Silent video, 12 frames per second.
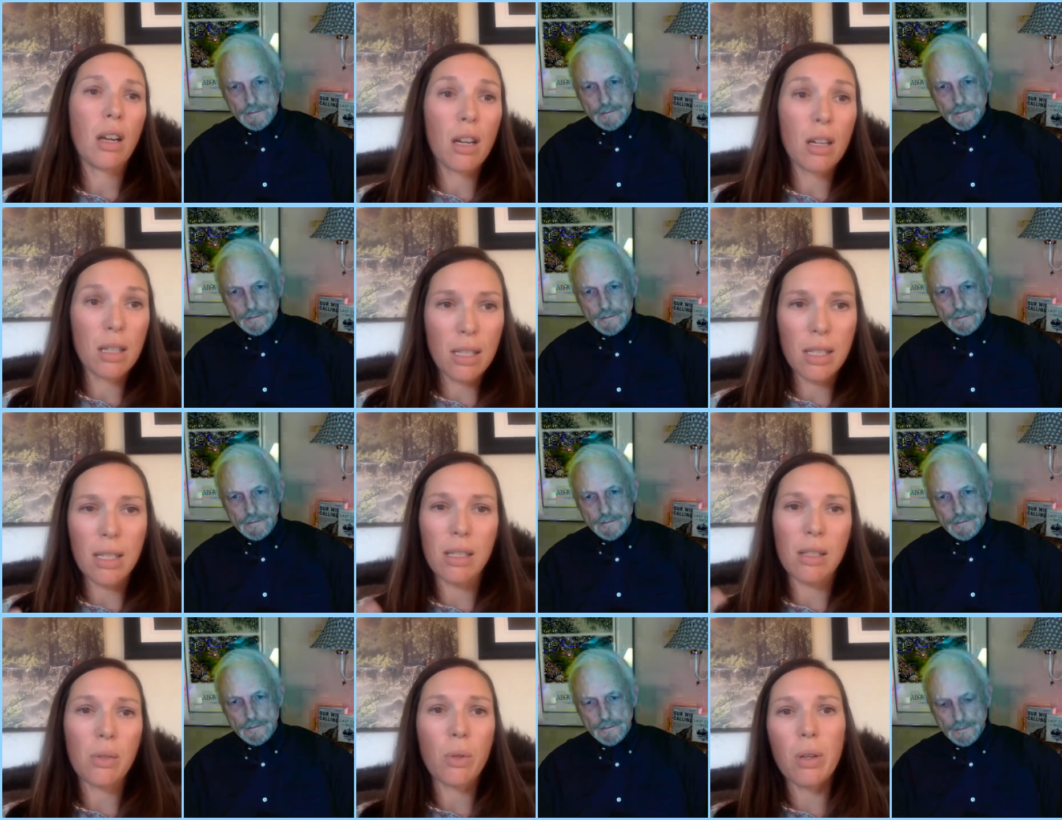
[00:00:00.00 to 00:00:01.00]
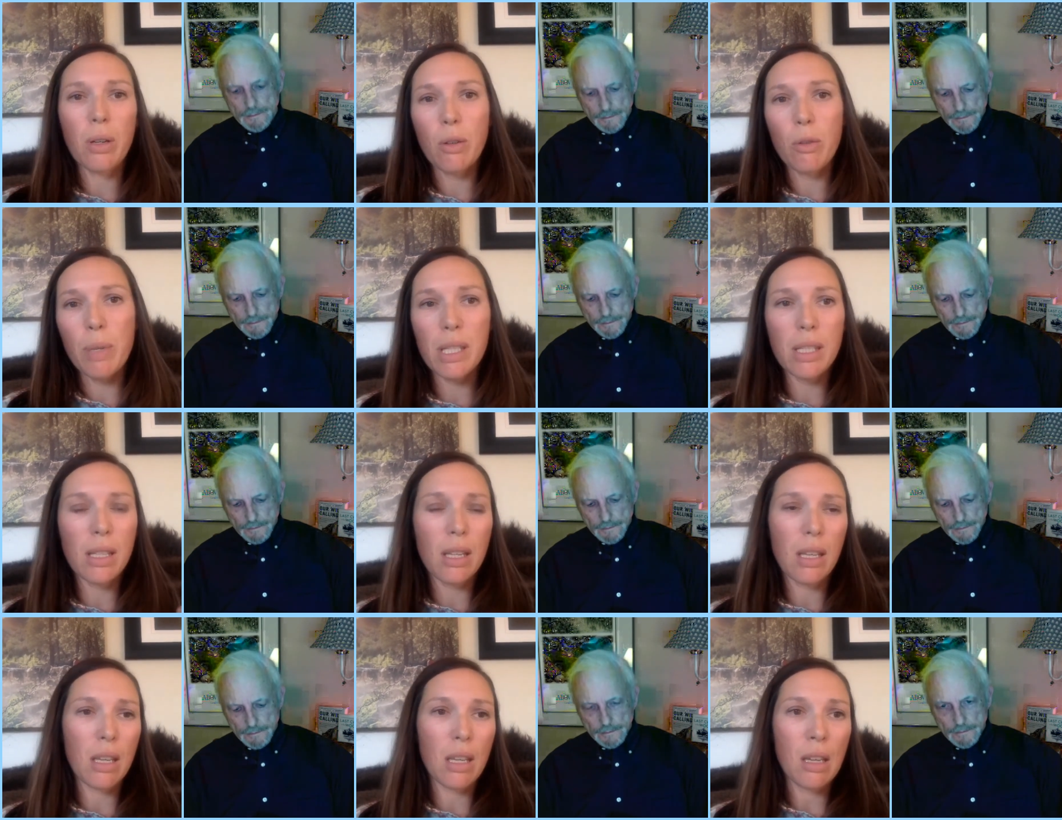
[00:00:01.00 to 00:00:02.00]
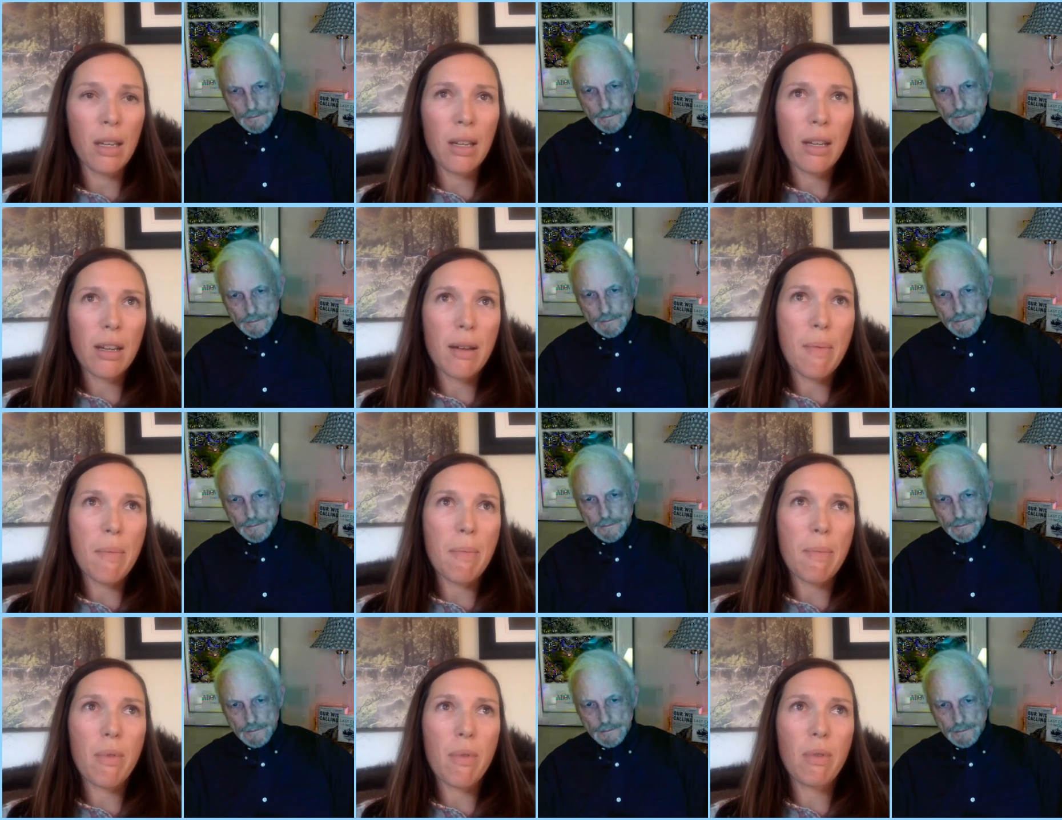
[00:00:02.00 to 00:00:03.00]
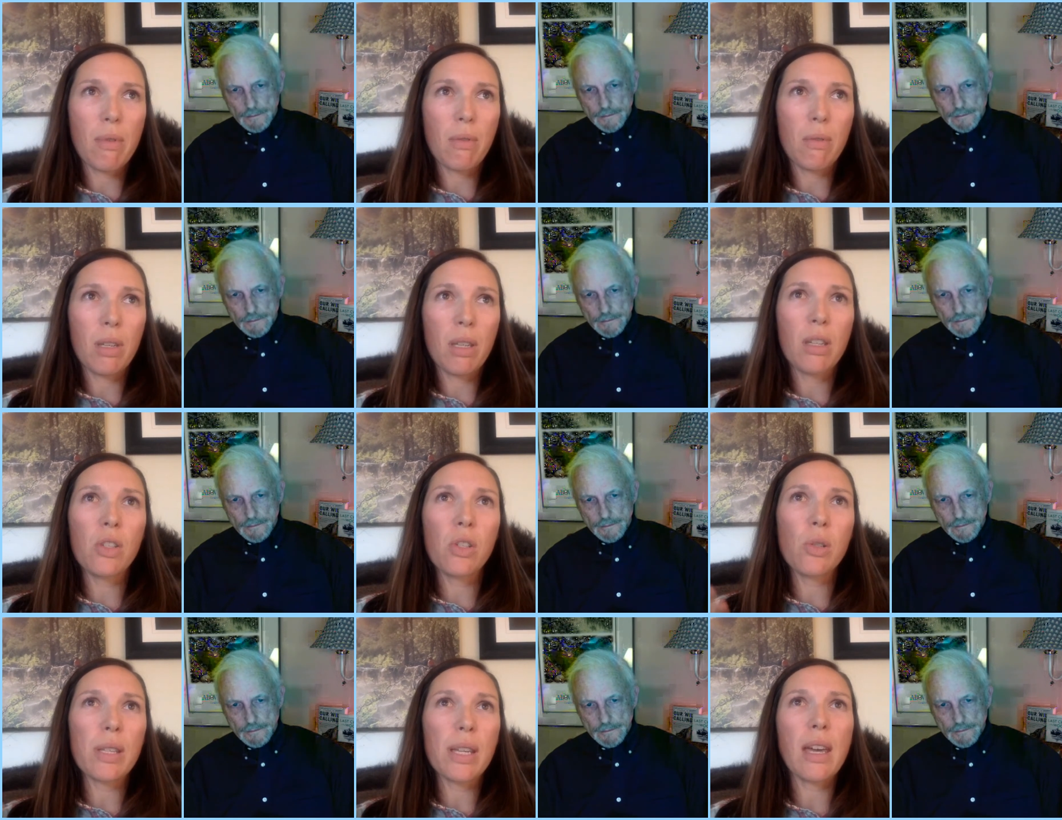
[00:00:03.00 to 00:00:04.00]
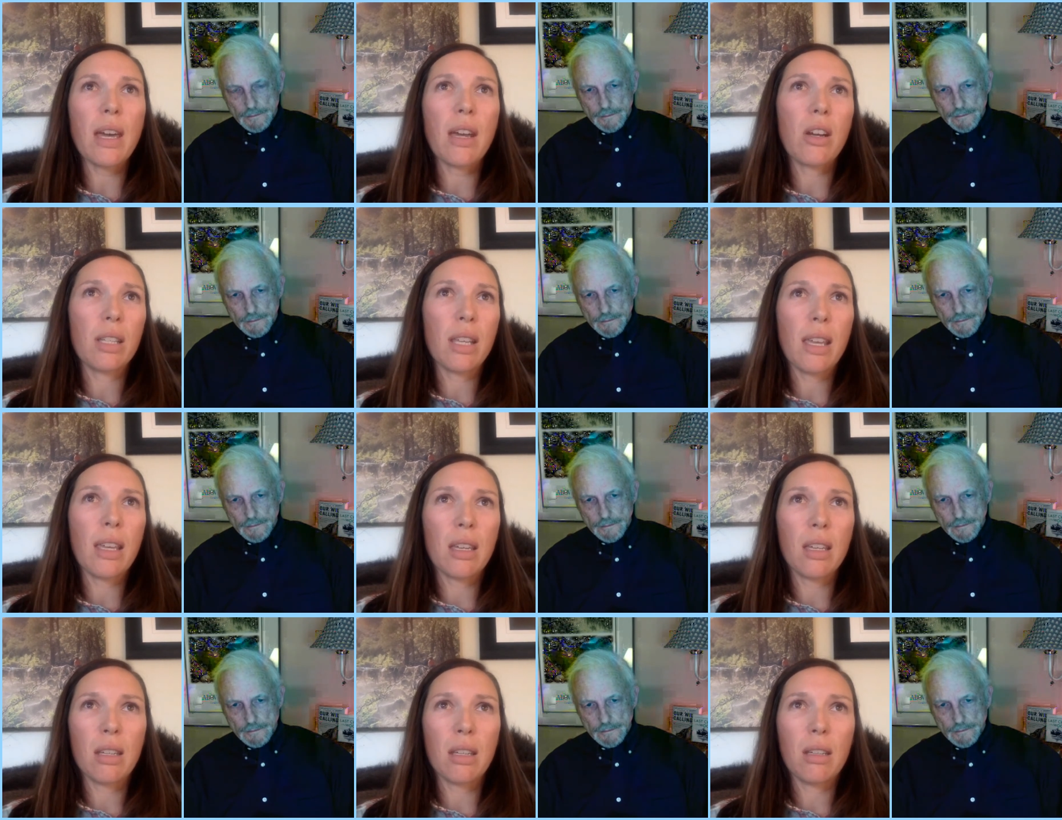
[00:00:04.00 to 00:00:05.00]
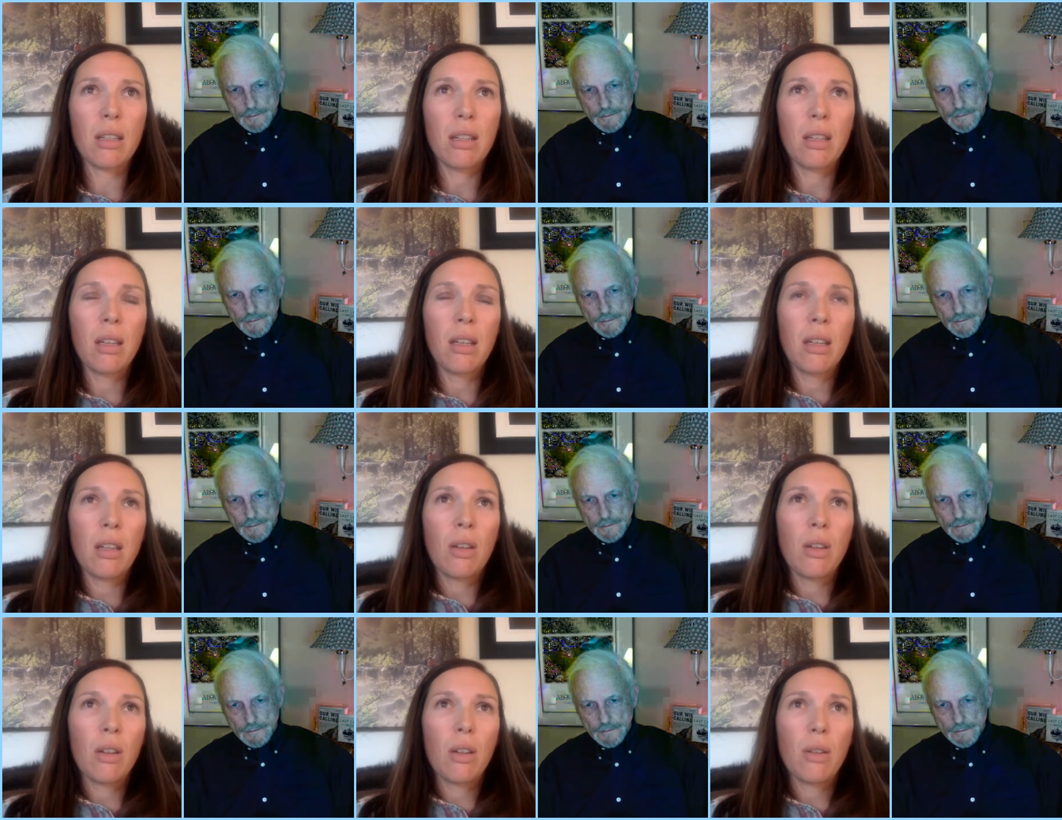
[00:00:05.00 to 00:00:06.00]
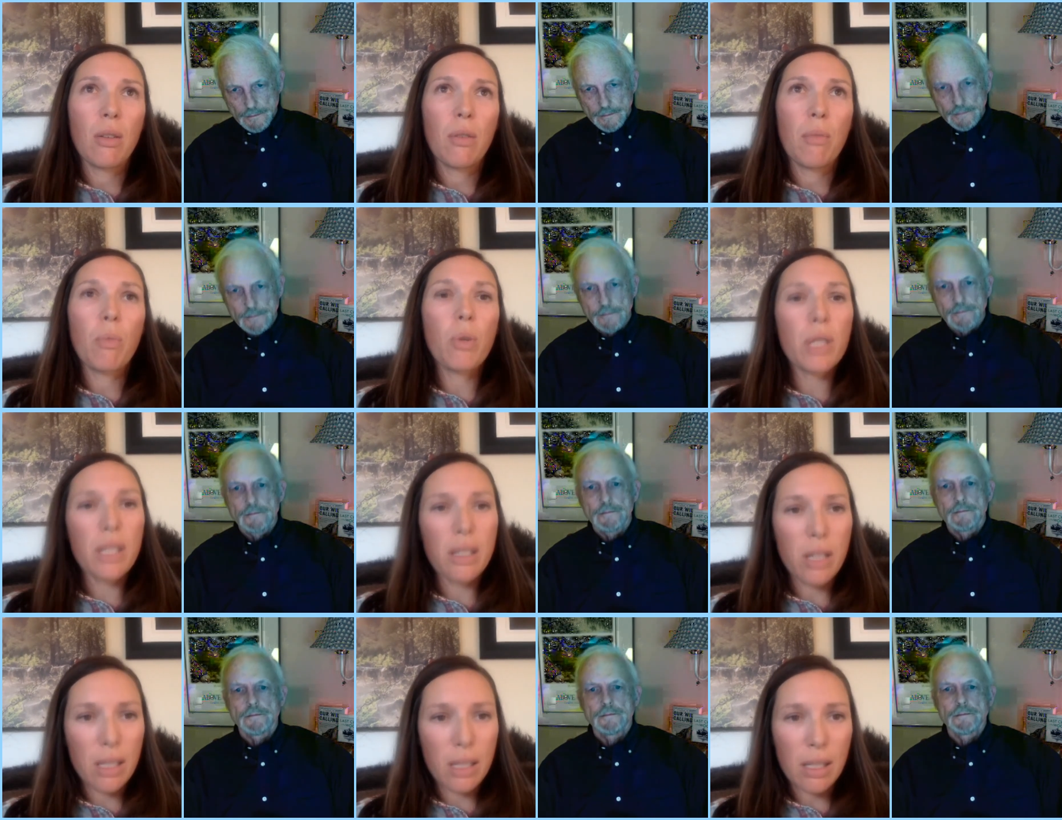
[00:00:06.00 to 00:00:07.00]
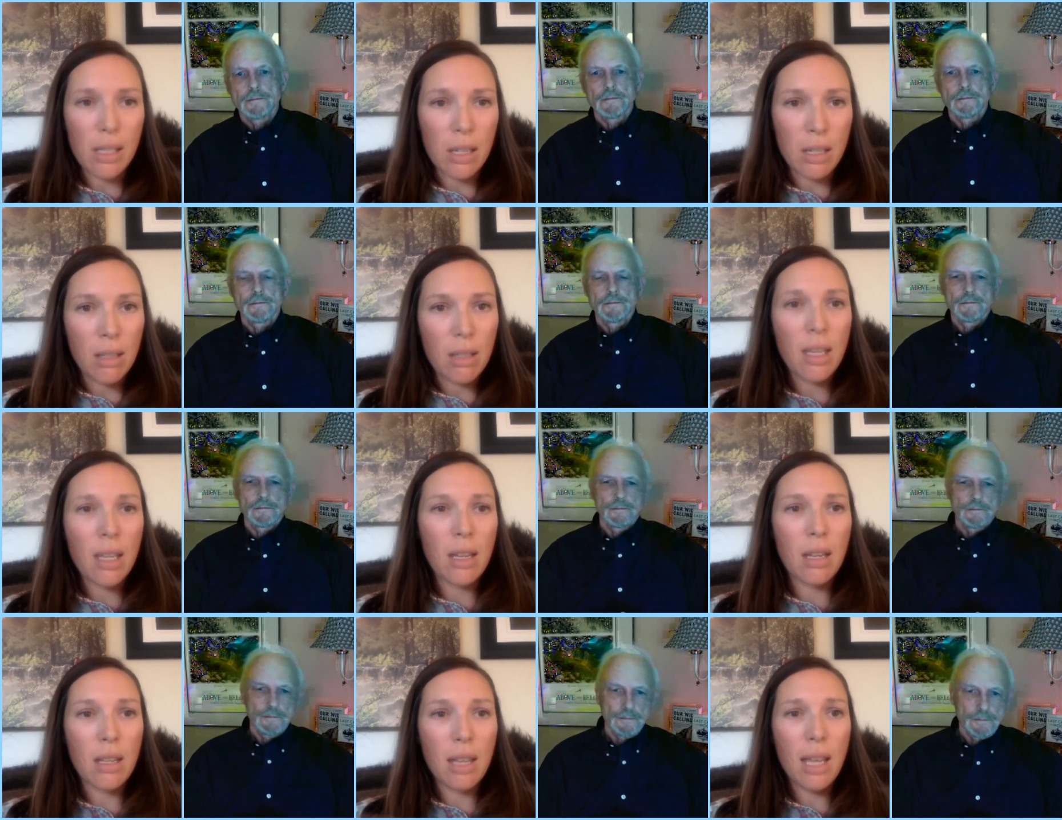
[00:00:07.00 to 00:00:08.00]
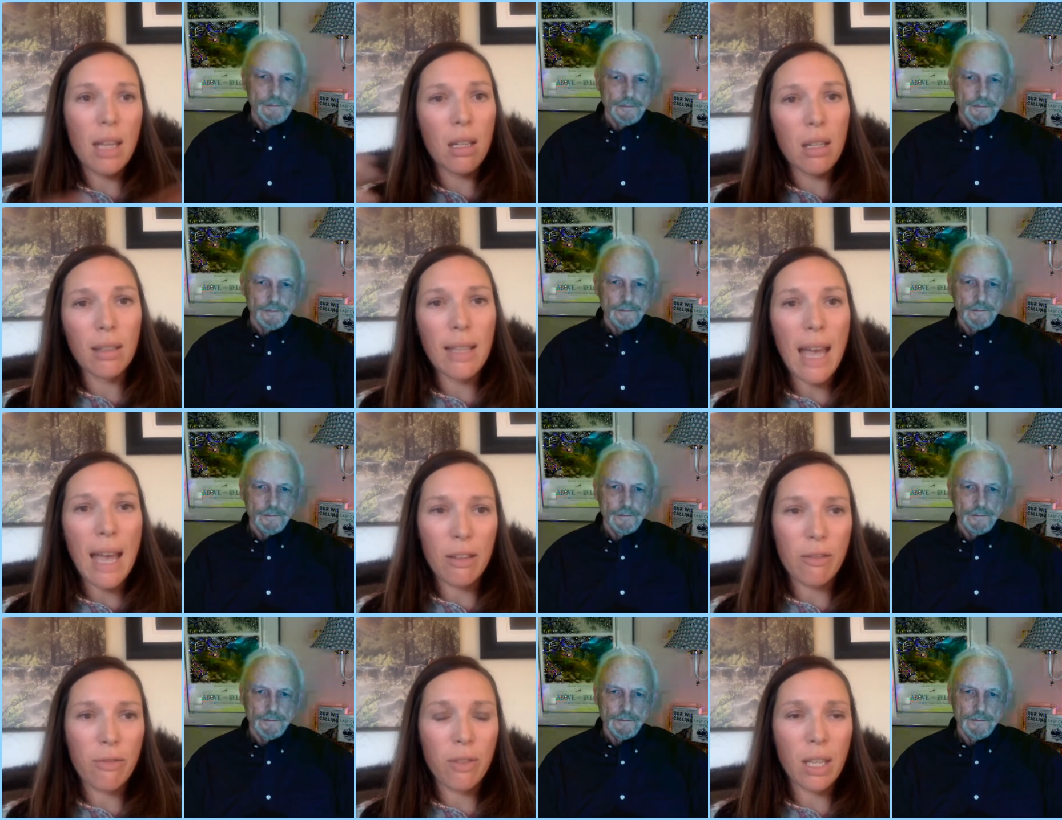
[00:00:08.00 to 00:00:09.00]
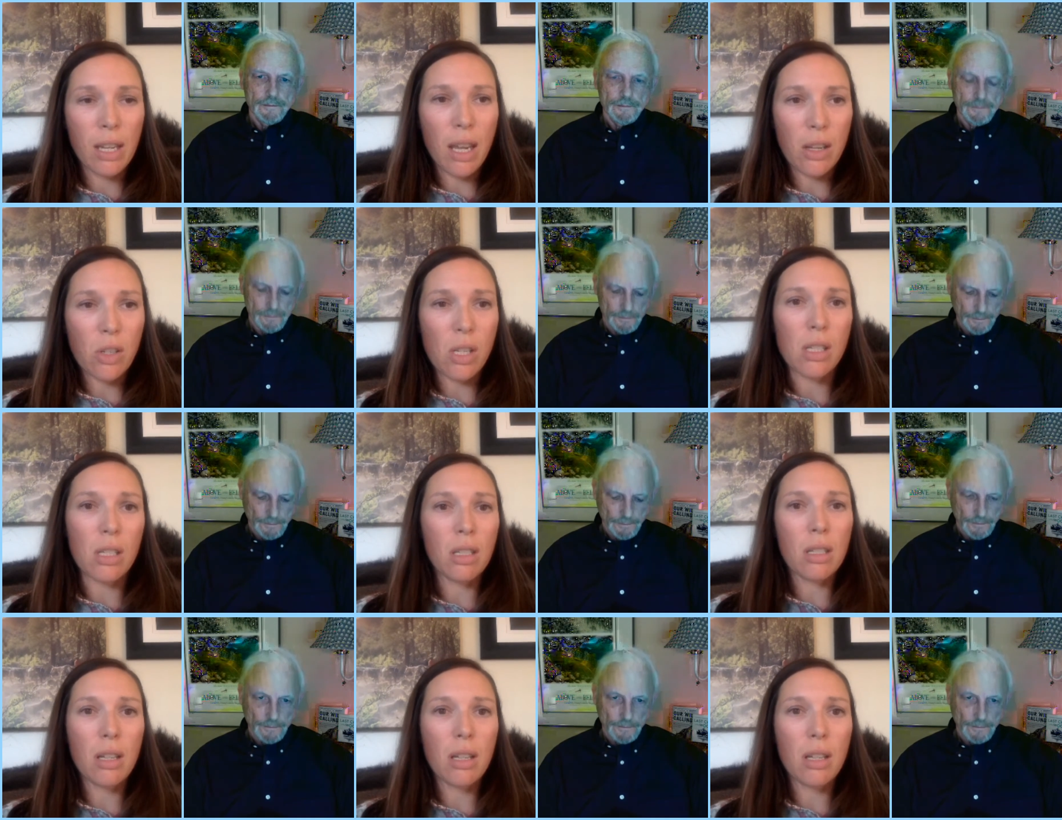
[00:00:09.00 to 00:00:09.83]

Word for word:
Speaker 1: heart disease or obesity, um, issues like that are taken more seriously than that lack of connection.